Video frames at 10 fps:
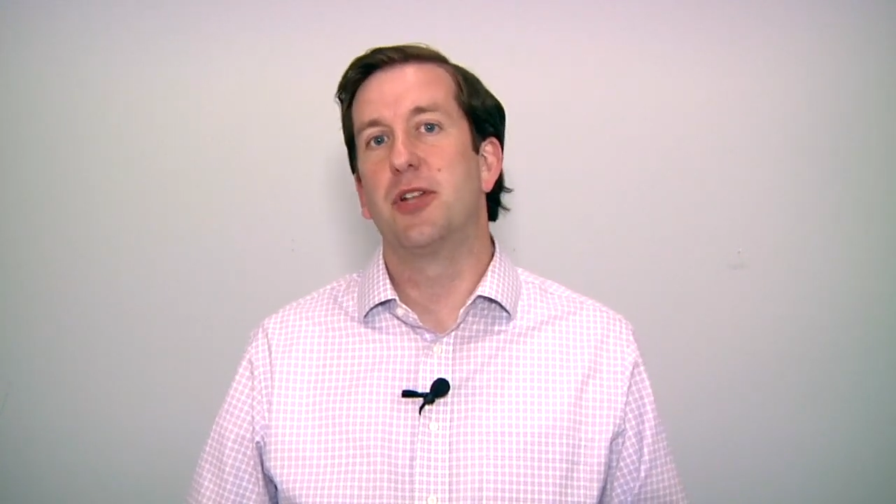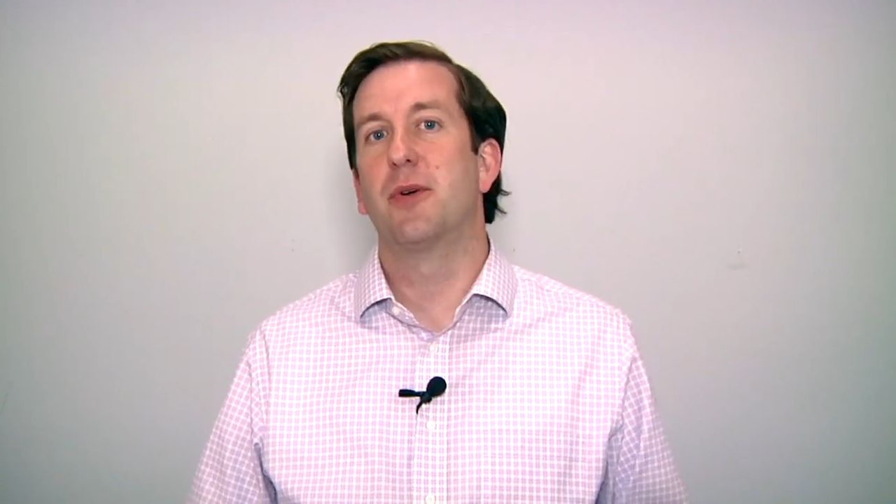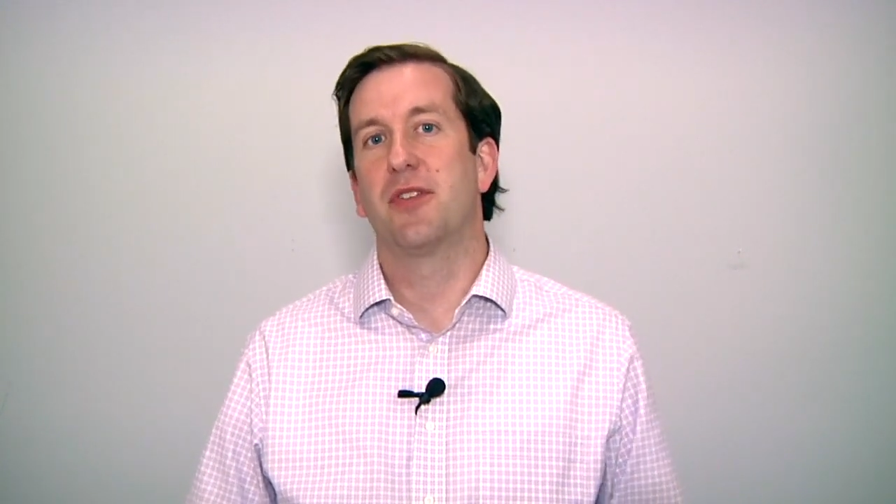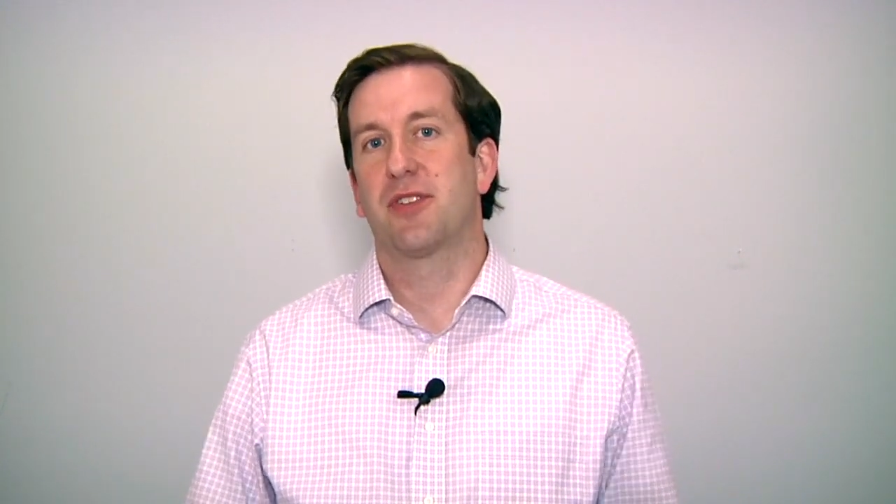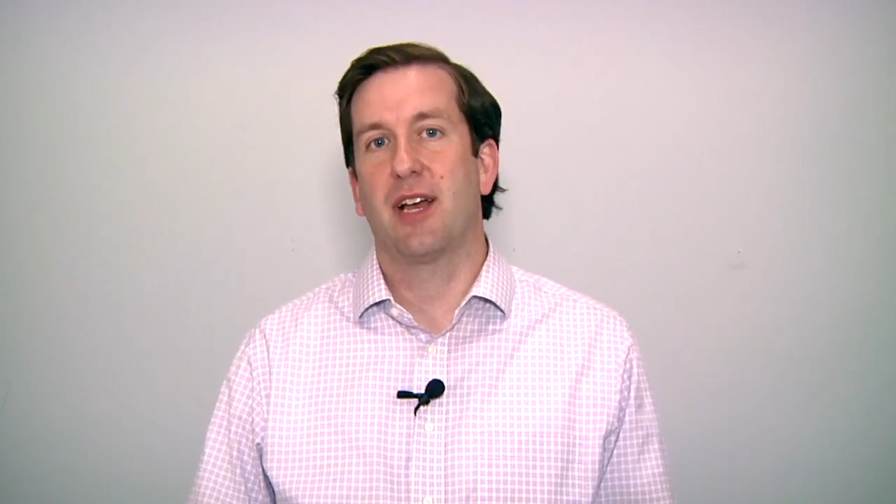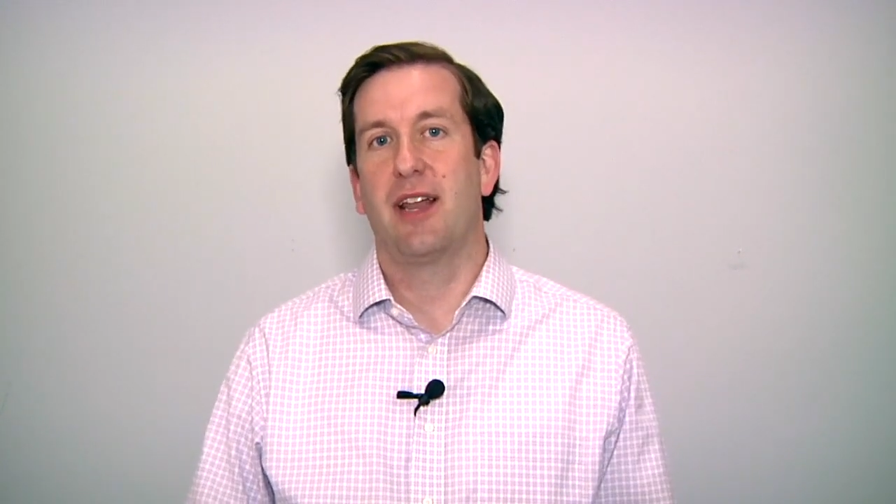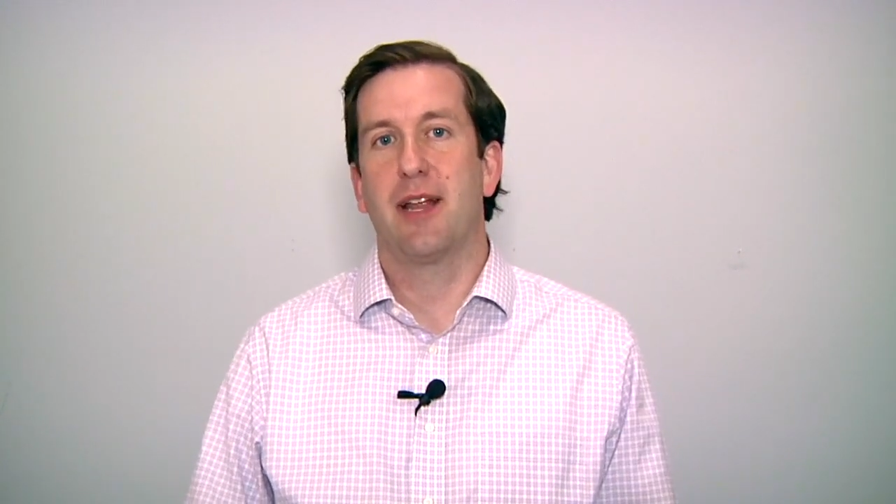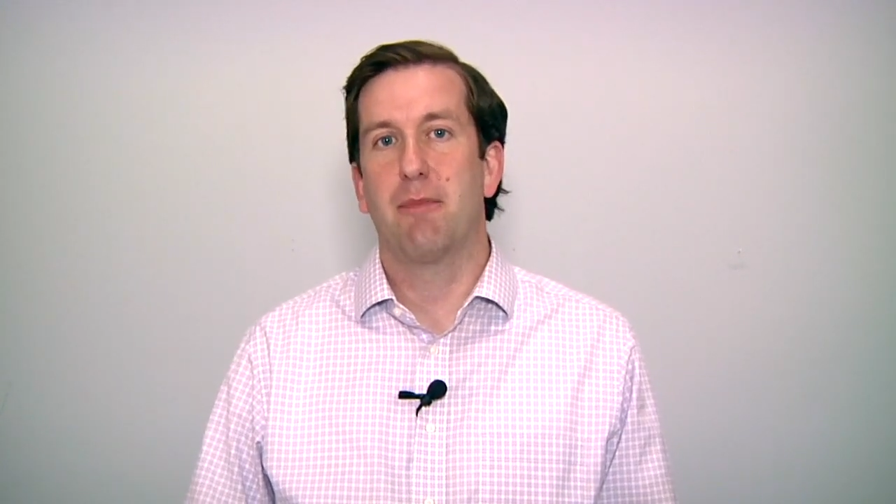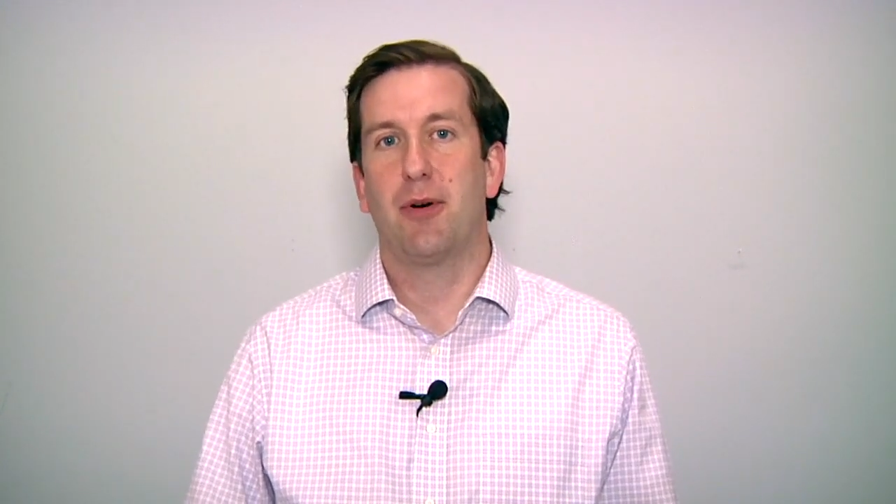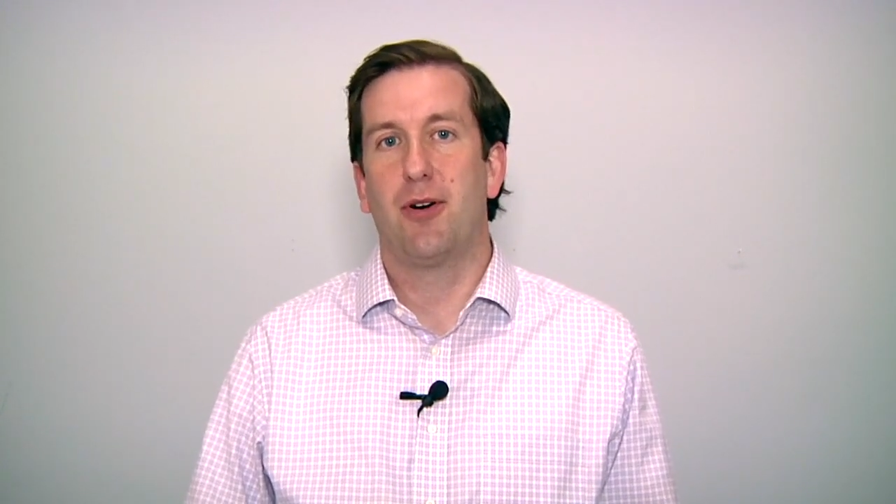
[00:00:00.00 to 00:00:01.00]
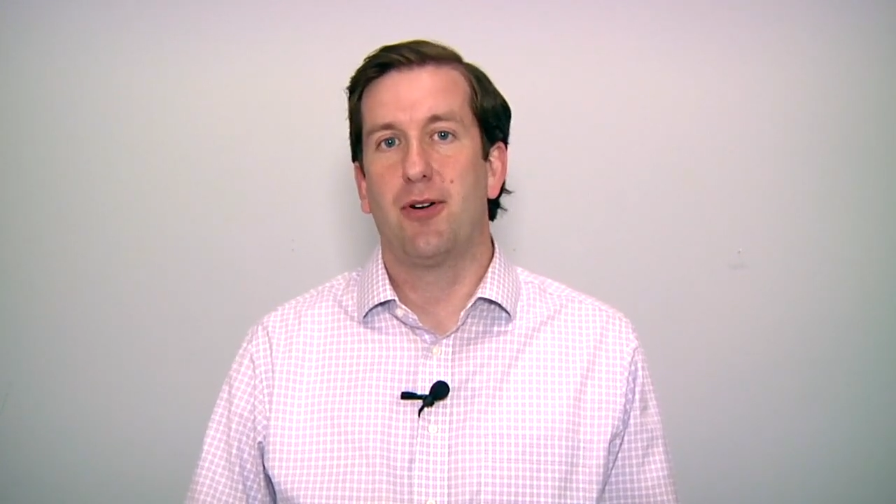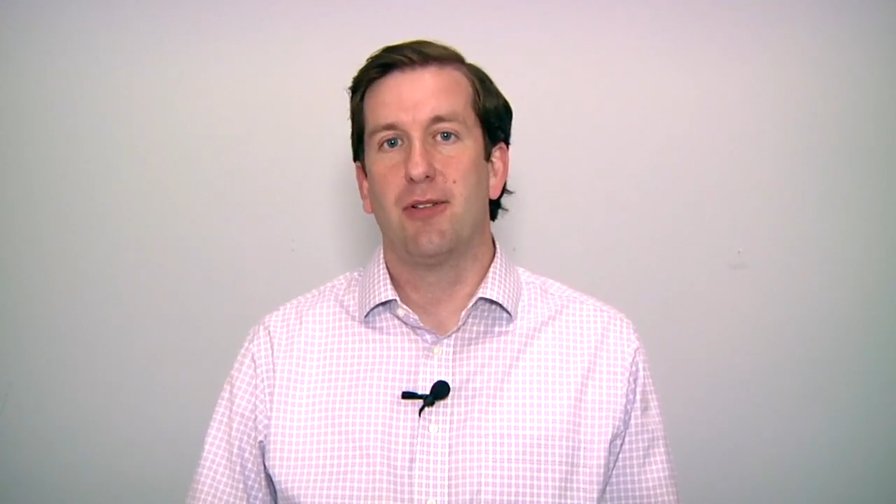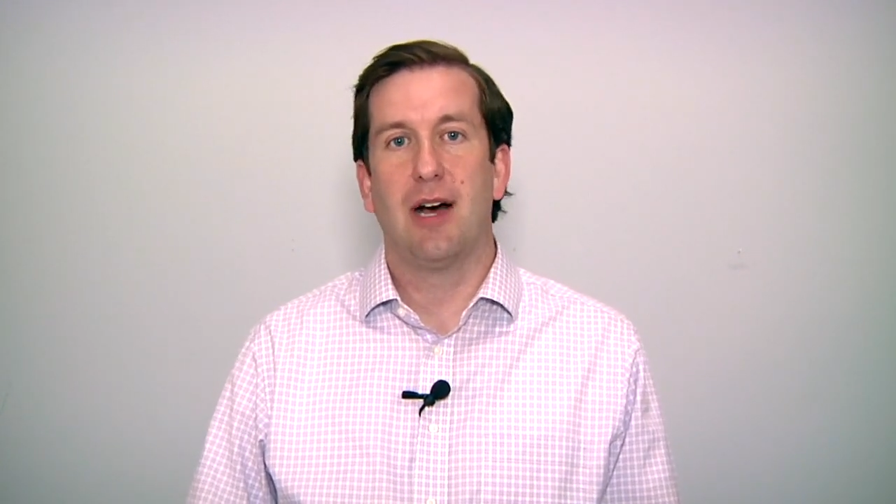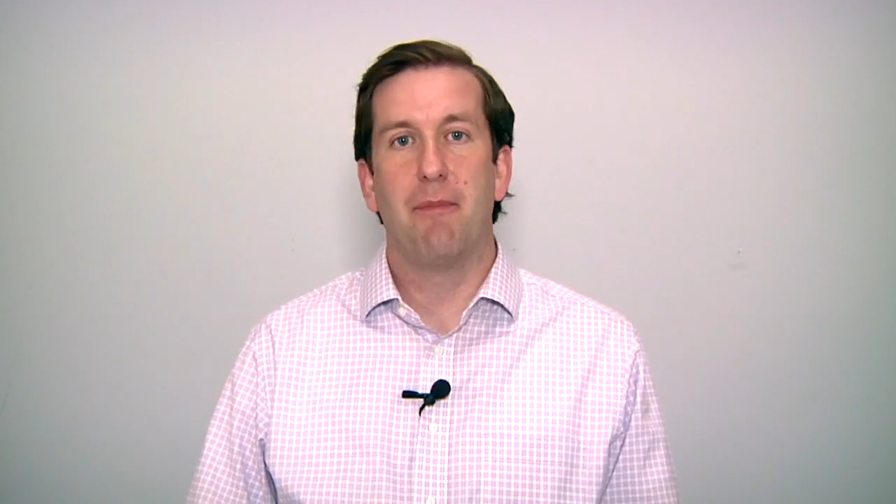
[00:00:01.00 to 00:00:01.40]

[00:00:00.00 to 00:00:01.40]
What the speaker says: do with this guy named Paul.